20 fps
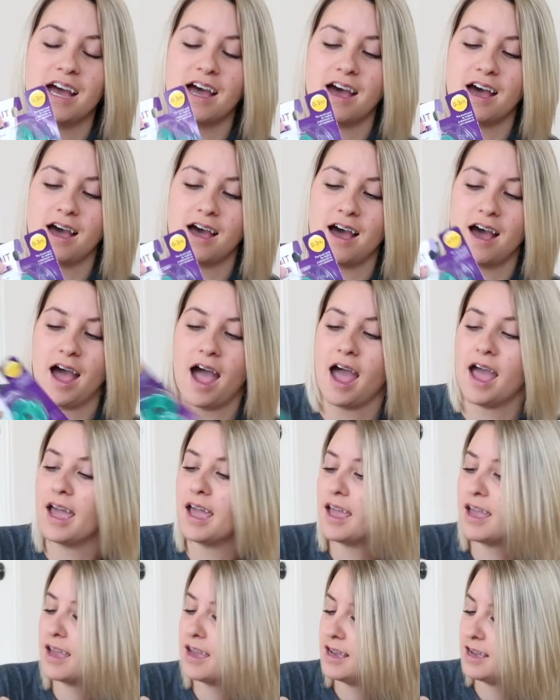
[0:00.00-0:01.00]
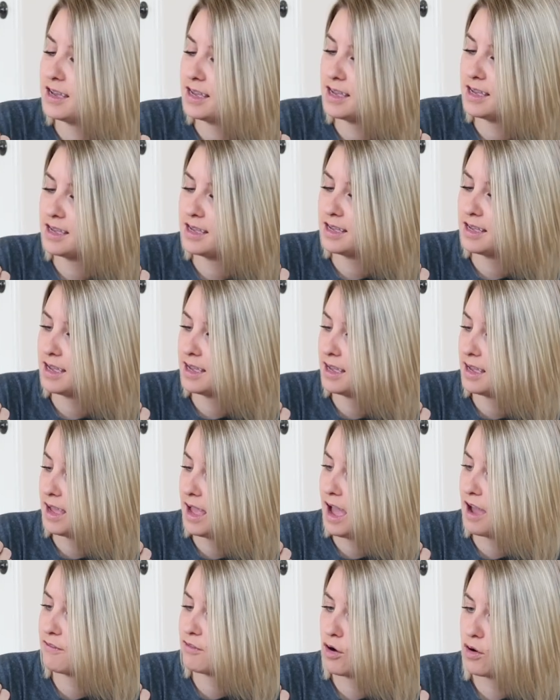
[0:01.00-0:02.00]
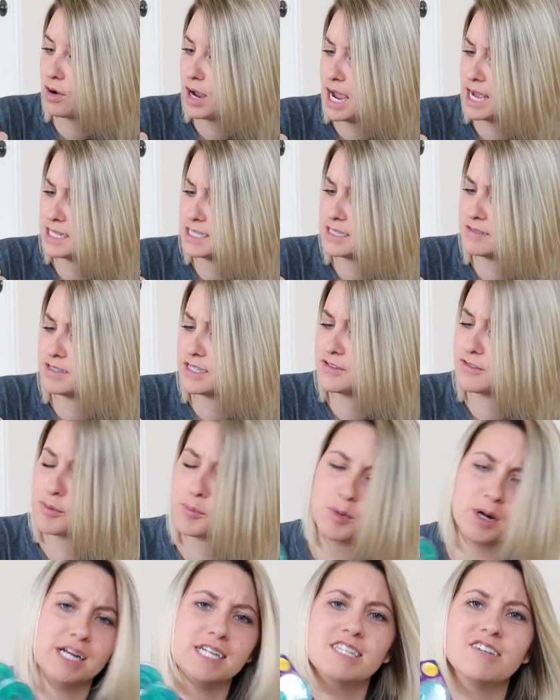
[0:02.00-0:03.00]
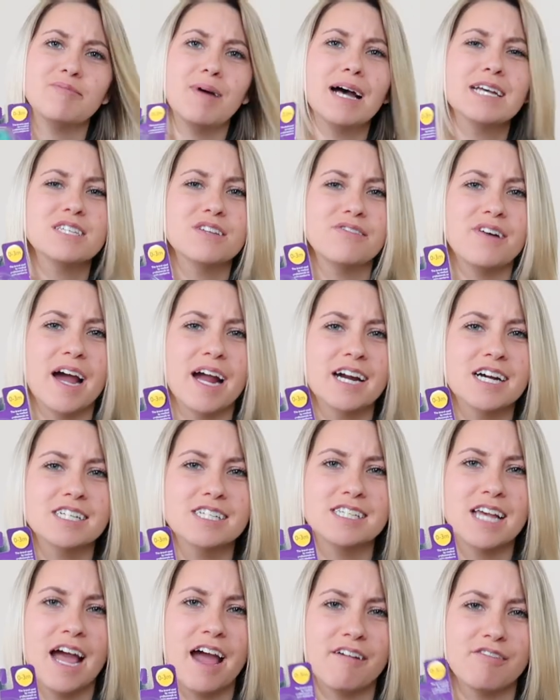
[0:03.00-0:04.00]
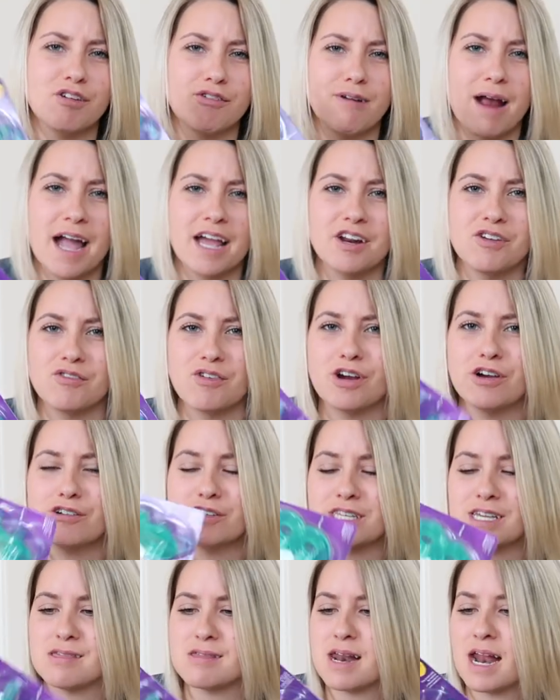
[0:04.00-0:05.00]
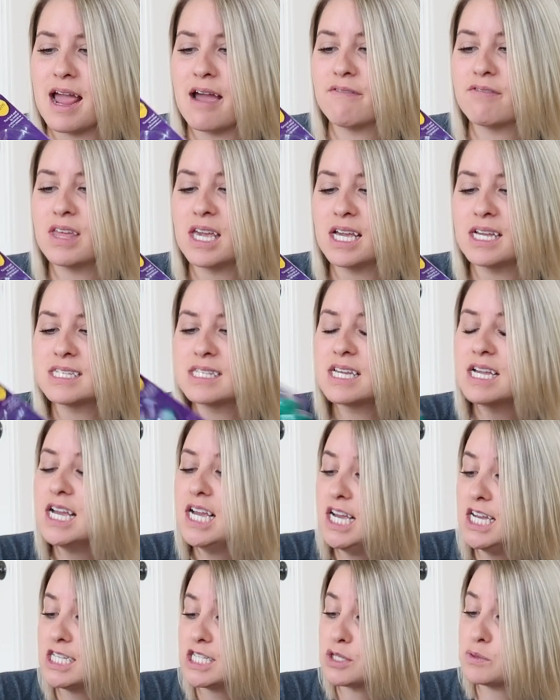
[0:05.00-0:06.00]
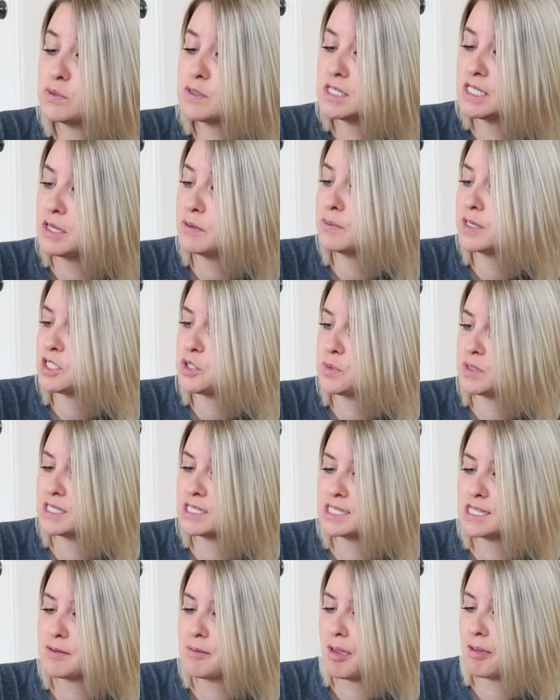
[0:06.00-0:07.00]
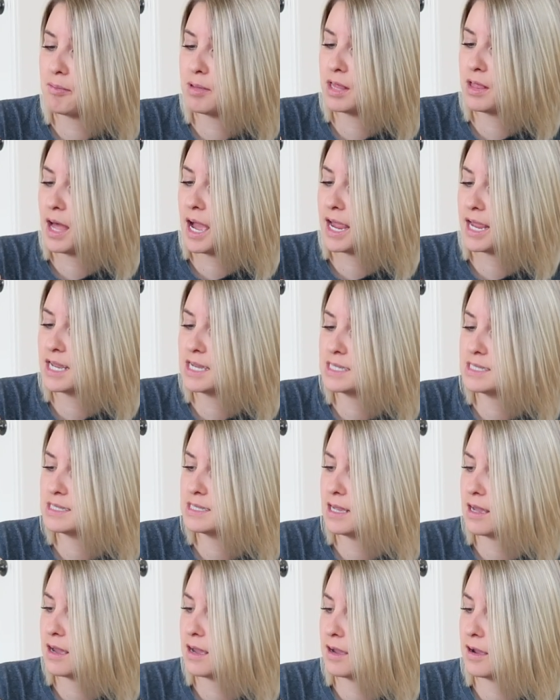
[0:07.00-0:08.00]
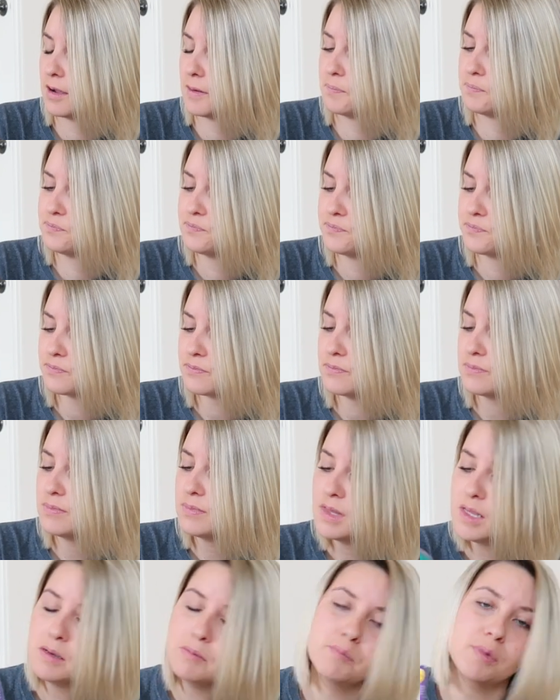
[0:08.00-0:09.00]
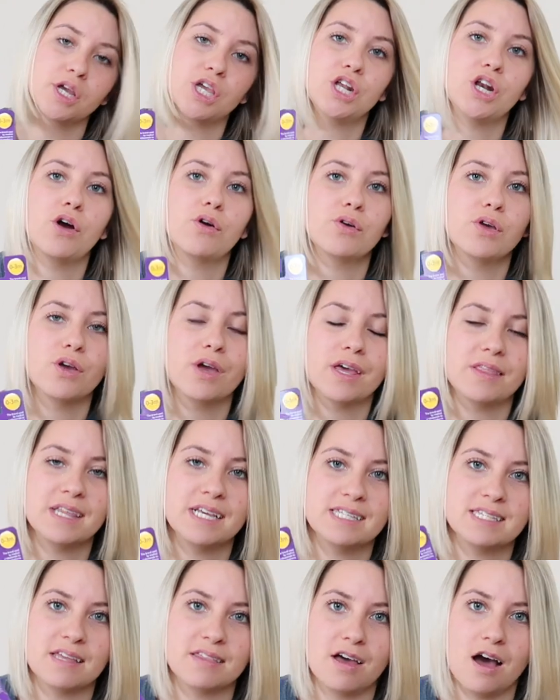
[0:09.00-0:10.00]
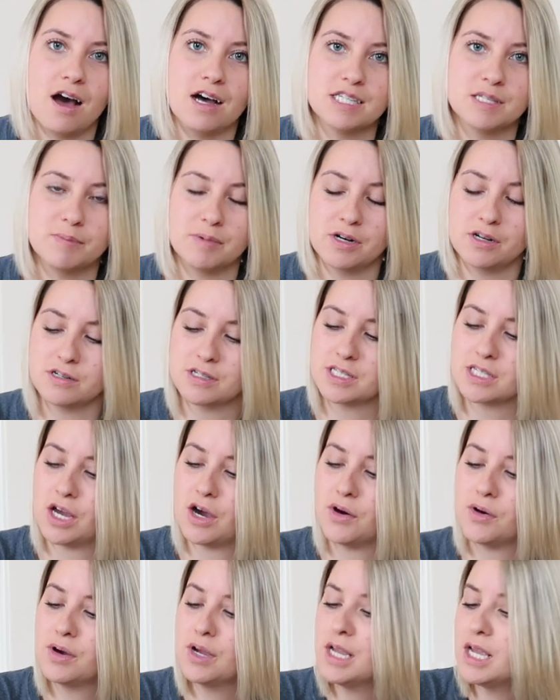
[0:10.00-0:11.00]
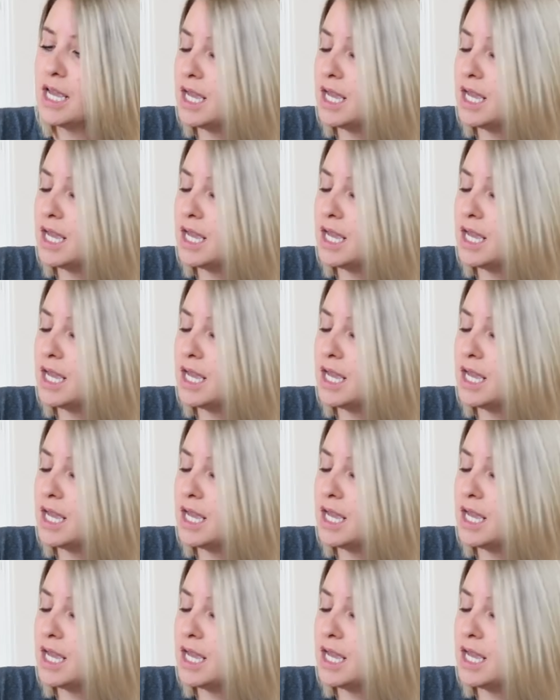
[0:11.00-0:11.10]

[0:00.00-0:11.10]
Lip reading: I have all kinds of different brands of pacifiers. I have the Ryan and Rose, and then I have these. So we'll see which ones the baby likes. But you know, you get these at the hospital, so